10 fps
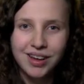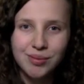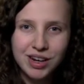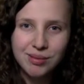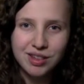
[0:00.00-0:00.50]

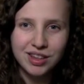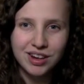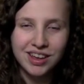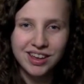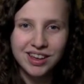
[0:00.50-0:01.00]
my name is
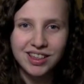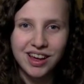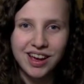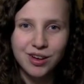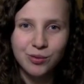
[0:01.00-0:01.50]
Sydney Higgs
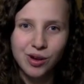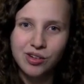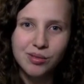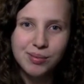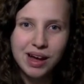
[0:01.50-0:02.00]
and
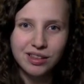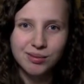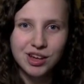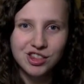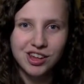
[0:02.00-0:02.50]
welcome back to
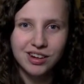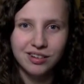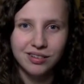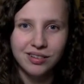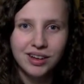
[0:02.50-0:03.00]
my channel.